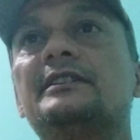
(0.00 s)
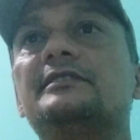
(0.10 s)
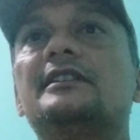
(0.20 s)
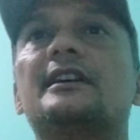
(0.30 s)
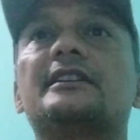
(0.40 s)

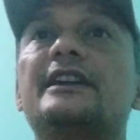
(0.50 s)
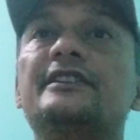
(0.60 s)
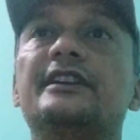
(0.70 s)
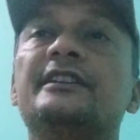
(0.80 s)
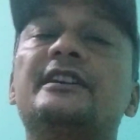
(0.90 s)
the
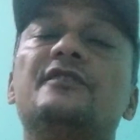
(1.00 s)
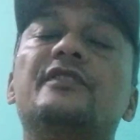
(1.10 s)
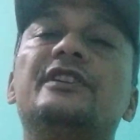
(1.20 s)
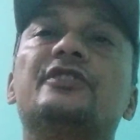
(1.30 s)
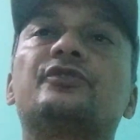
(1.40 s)

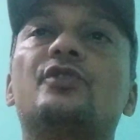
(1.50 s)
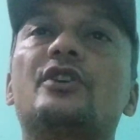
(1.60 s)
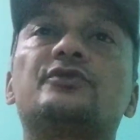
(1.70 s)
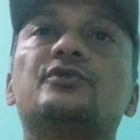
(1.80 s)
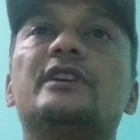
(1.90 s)
inconvenience
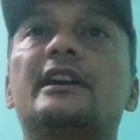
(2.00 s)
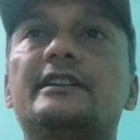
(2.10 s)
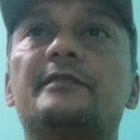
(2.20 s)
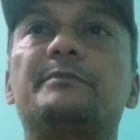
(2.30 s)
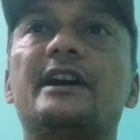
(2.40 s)
caused to the
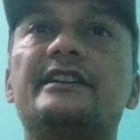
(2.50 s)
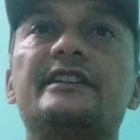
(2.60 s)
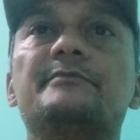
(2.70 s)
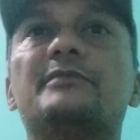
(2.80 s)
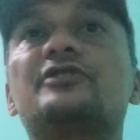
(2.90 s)
other
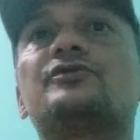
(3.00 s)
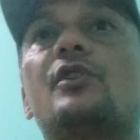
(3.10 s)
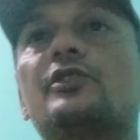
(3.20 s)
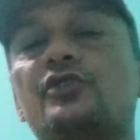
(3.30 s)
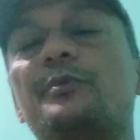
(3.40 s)
party must
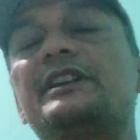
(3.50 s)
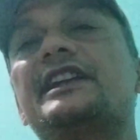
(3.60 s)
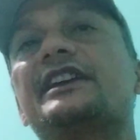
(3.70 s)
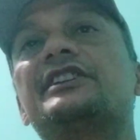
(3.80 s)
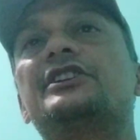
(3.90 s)
also be
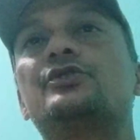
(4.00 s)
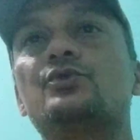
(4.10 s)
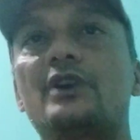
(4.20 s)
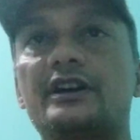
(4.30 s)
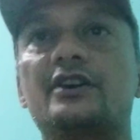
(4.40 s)
taken
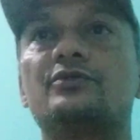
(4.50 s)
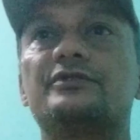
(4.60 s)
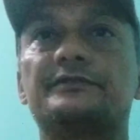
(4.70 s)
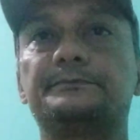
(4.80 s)
into account